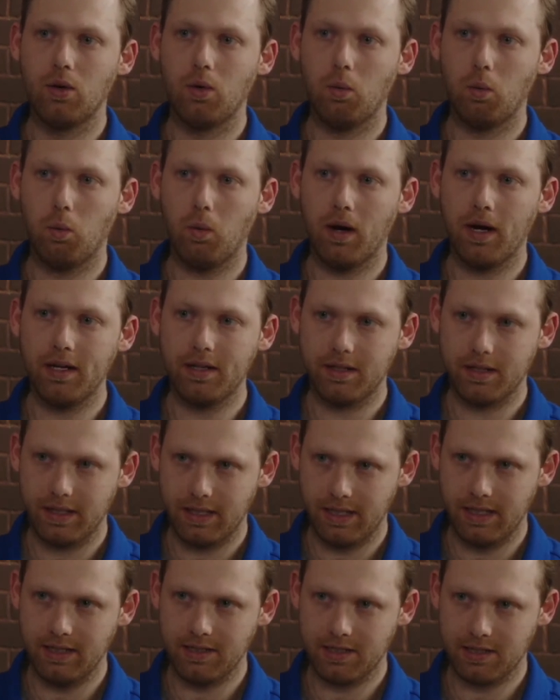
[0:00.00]
What
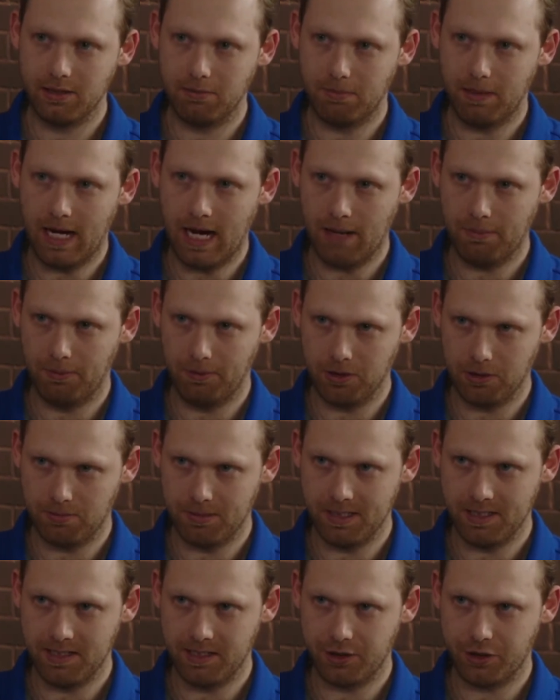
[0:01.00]
is the Bible's
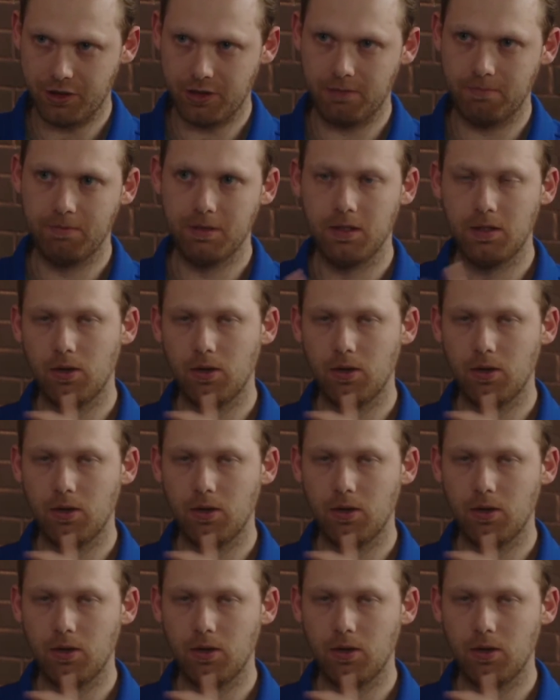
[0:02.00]
position?